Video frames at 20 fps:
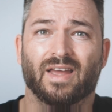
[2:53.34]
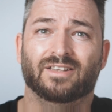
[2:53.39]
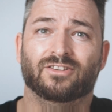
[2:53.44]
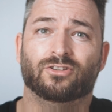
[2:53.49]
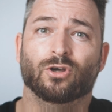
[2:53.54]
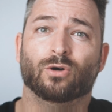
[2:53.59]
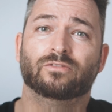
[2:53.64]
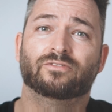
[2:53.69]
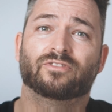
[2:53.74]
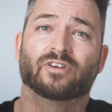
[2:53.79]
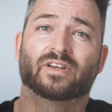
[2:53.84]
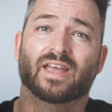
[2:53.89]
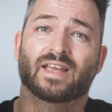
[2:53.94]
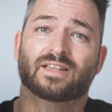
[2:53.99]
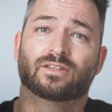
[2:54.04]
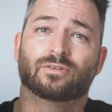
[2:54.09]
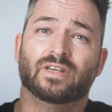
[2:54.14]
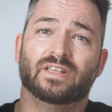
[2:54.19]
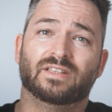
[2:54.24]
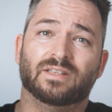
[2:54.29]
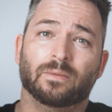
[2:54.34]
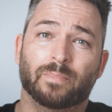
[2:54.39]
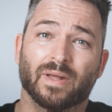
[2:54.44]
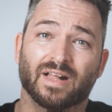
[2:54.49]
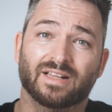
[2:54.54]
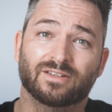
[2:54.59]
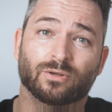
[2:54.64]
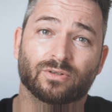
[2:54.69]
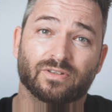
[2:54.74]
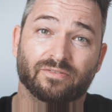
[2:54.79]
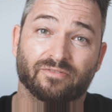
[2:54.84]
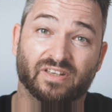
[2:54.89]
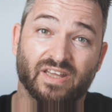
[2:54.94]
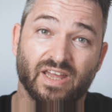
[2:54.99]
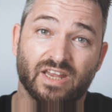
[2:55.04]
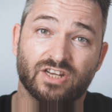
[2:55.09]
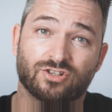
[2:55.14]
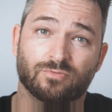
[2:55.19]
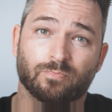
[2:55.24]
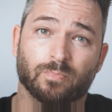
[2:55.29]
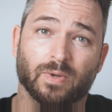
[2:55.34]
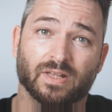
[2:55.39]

And don't forget to hit the bell notification